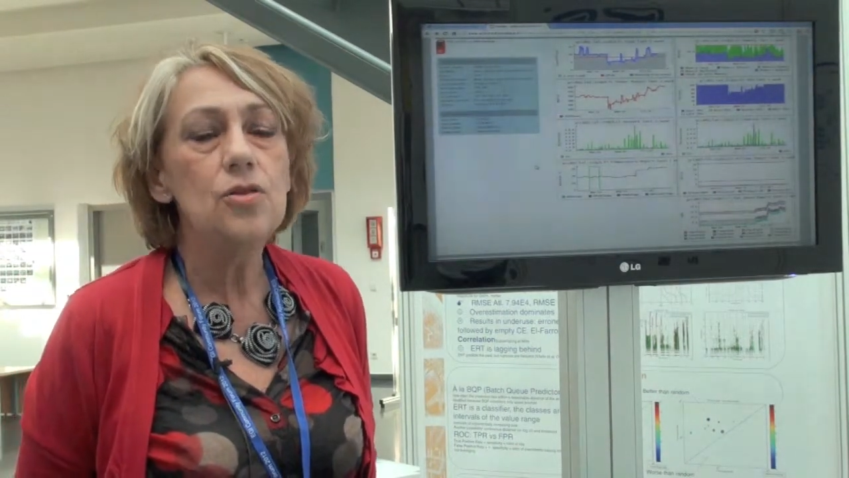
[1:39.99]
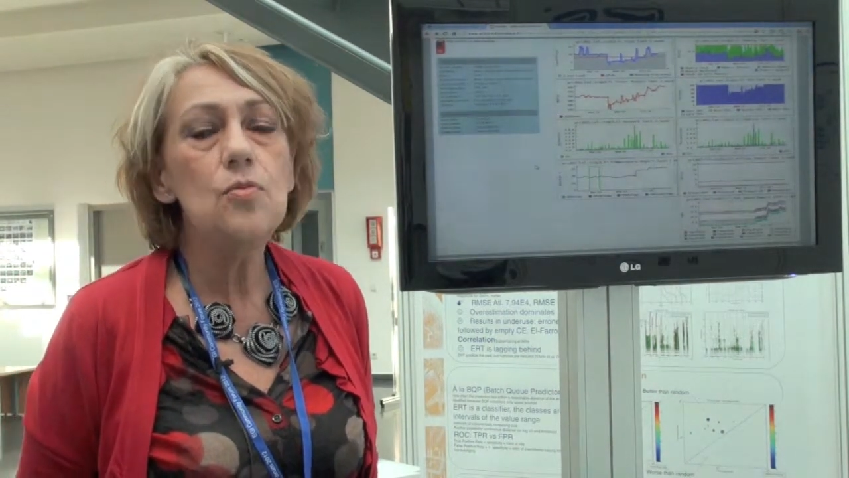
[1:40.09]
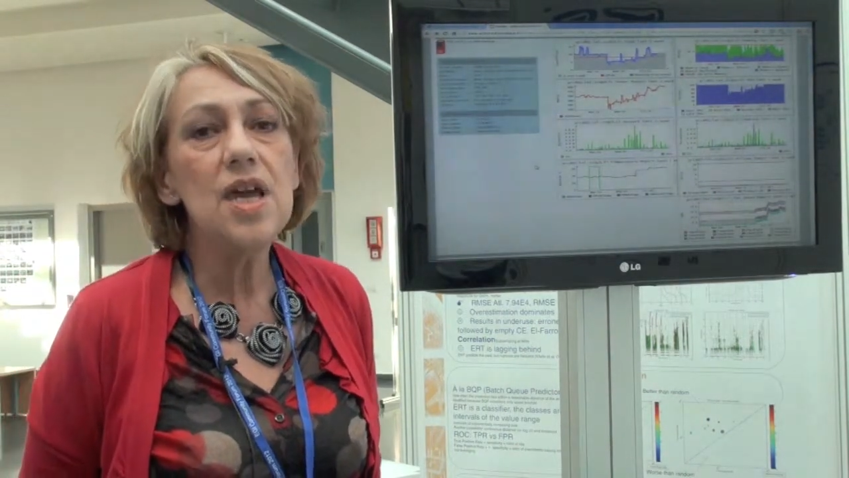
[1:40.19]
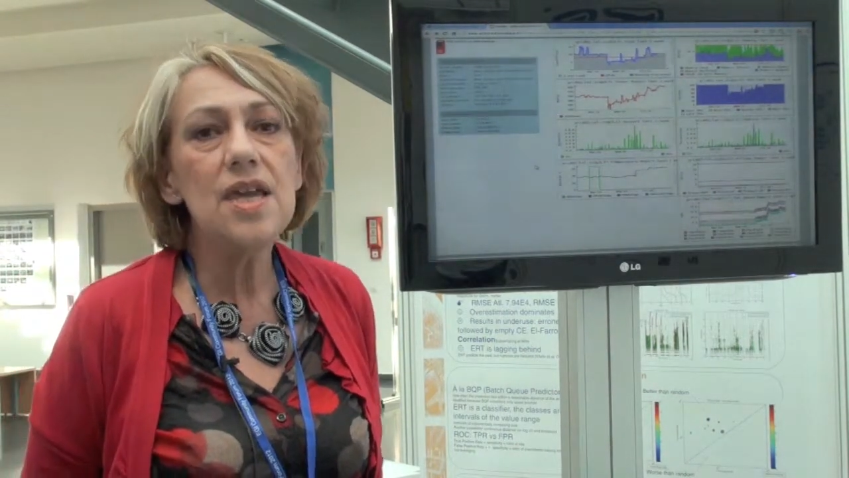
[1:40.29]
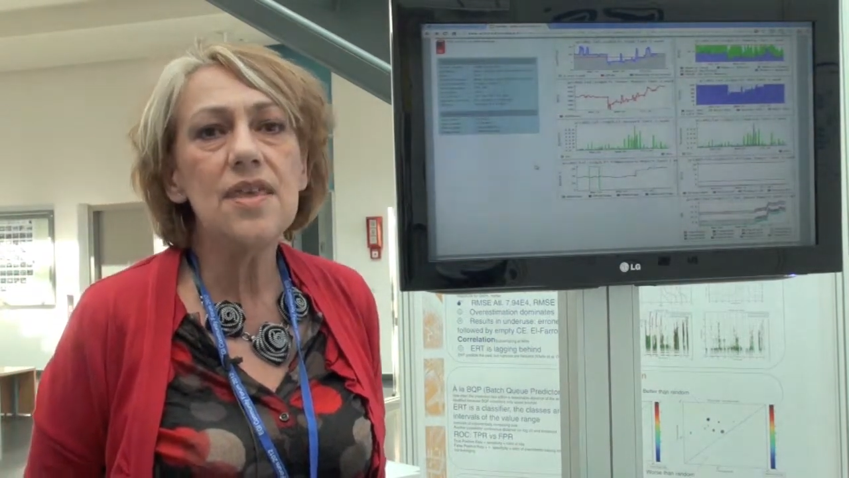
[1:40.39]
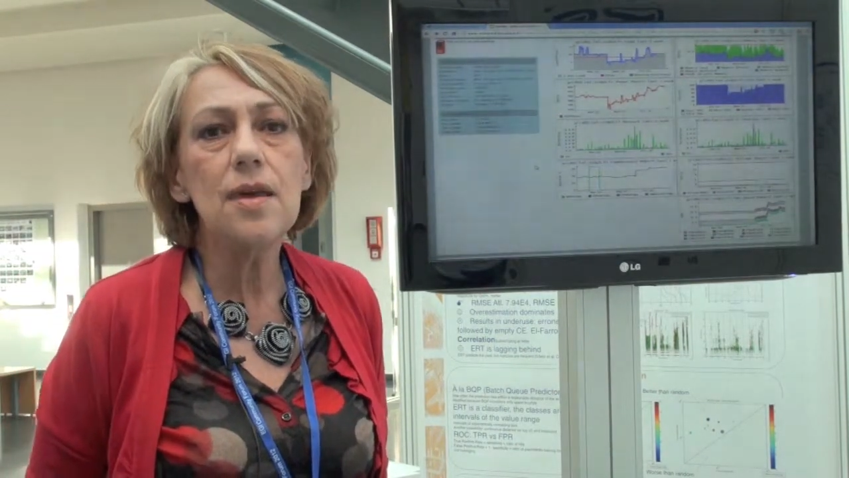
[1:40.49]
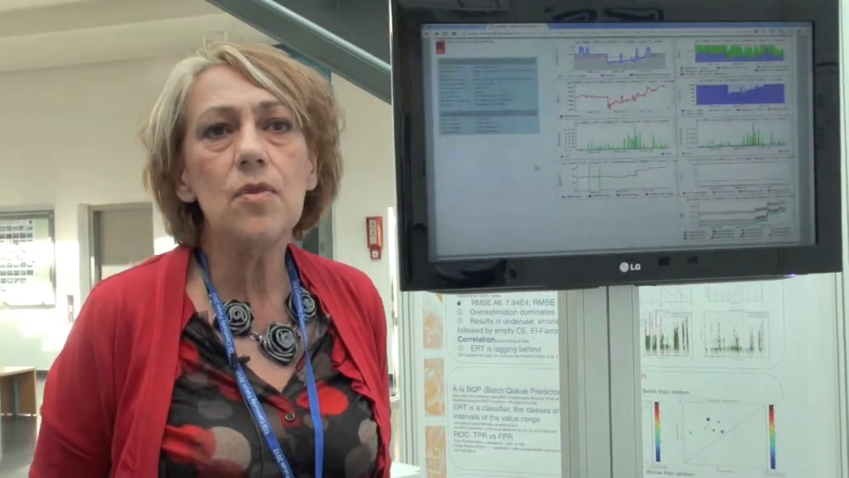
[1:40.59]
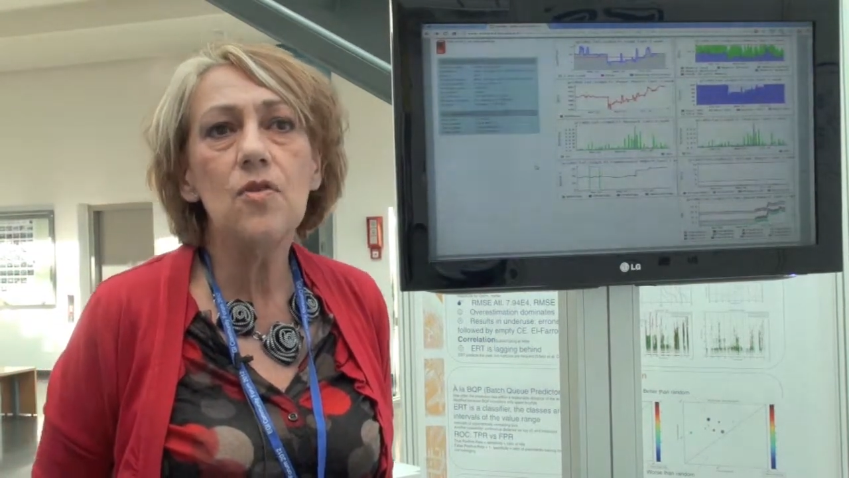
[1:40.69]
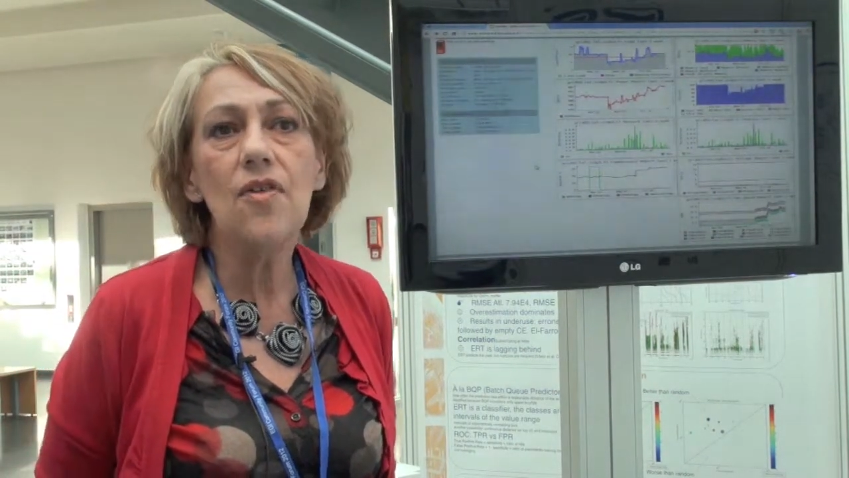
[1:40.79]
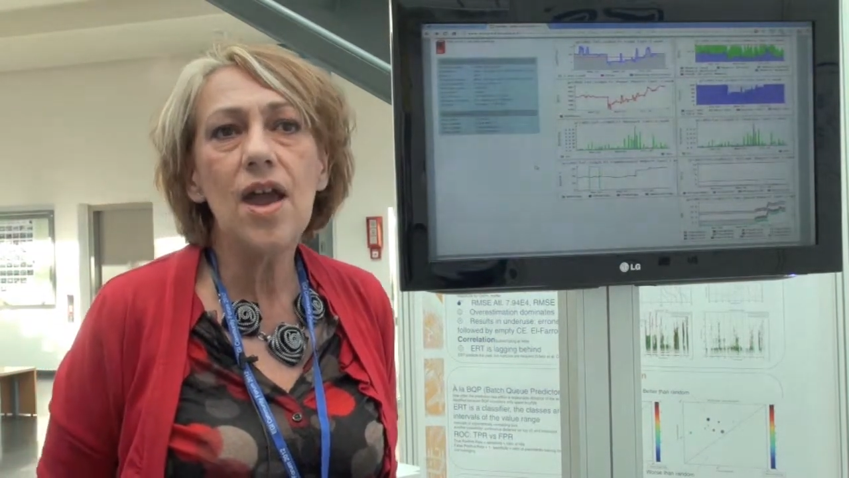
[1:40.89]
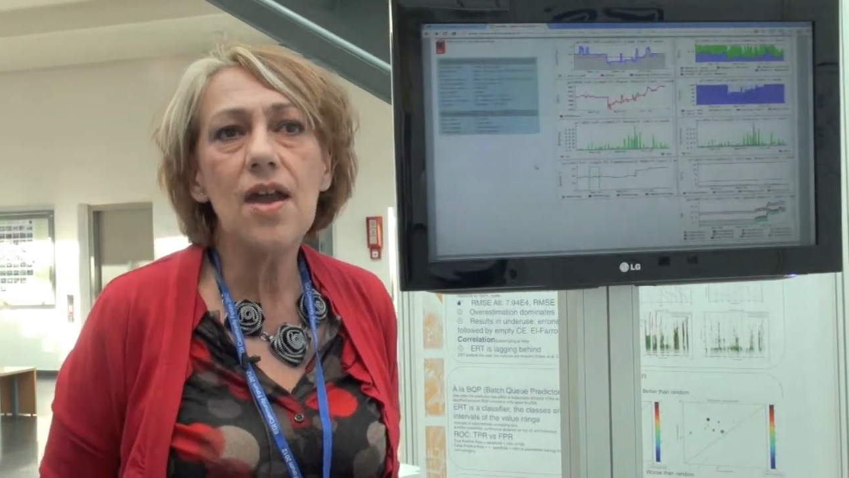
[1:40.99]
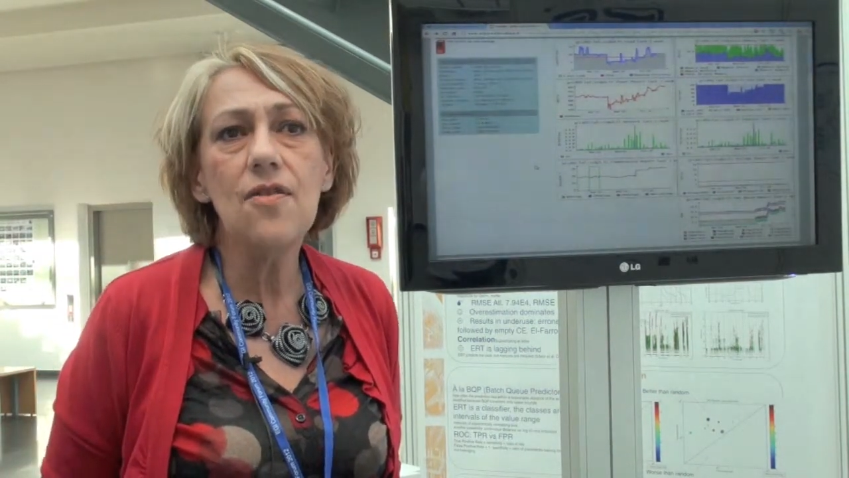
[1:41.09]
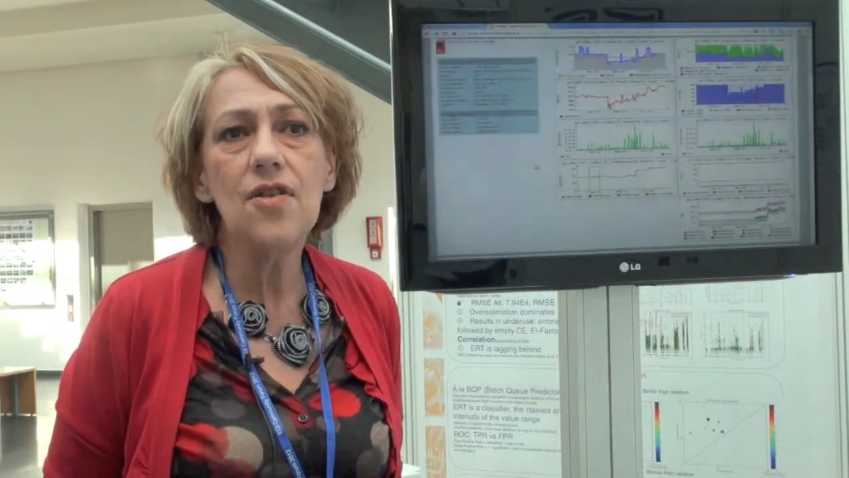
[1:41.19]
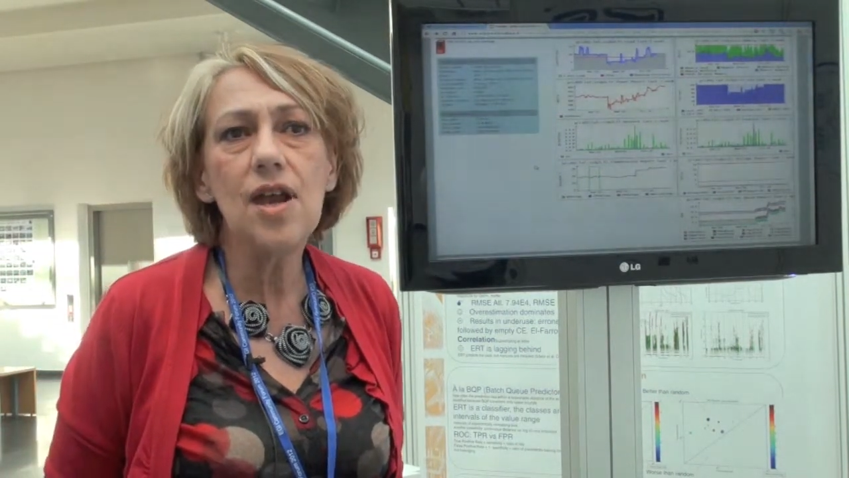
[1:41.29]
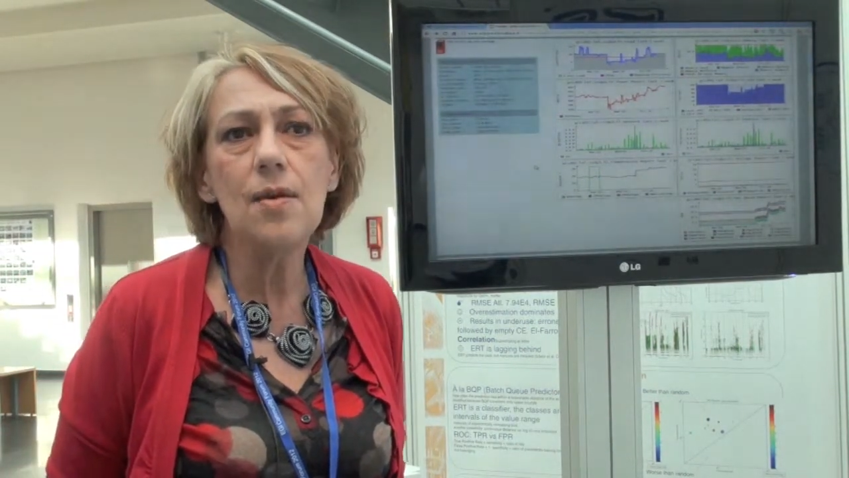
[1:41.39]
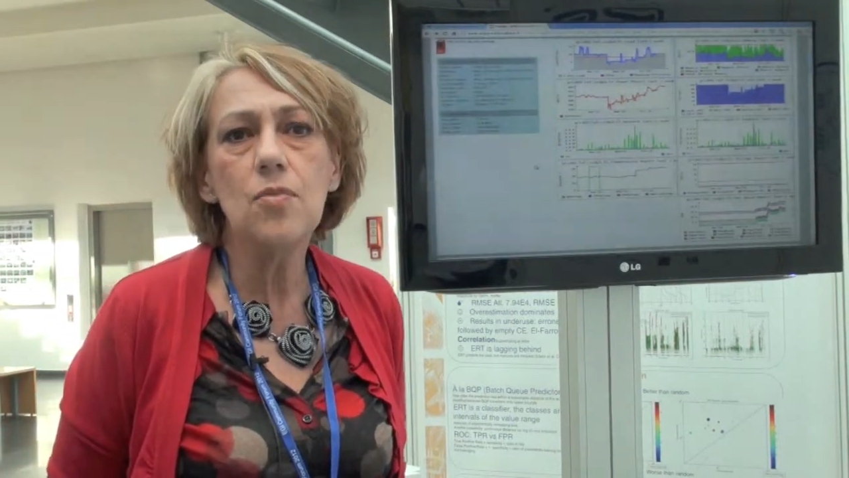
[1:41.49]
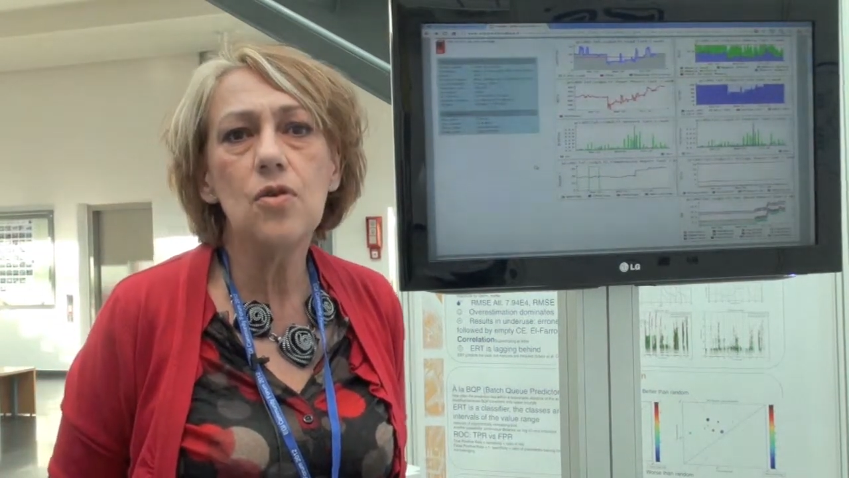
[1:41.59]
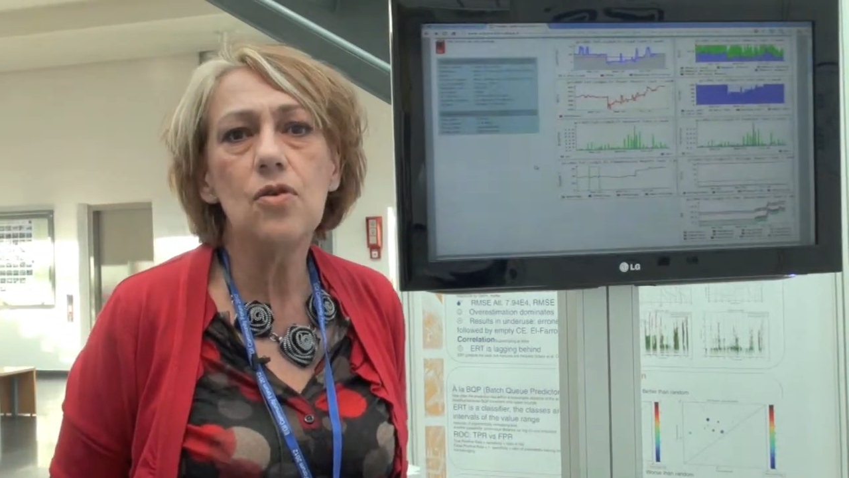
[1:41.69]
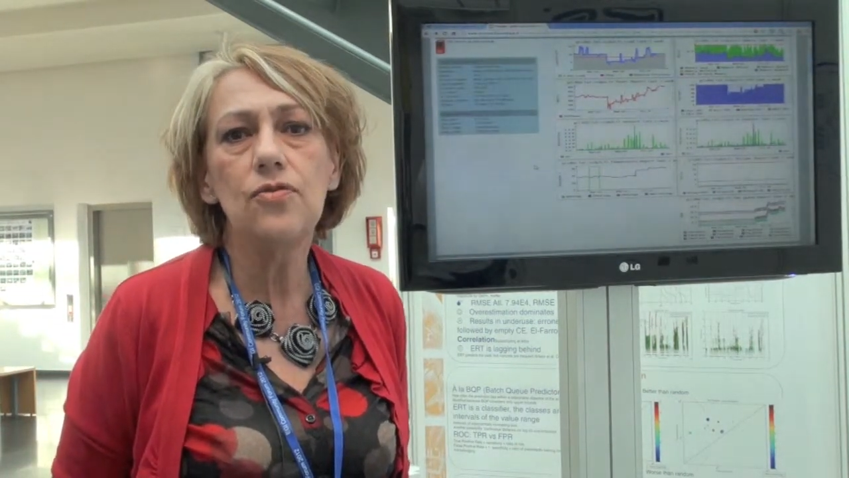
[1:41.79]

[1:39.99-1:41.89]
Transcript: to make them available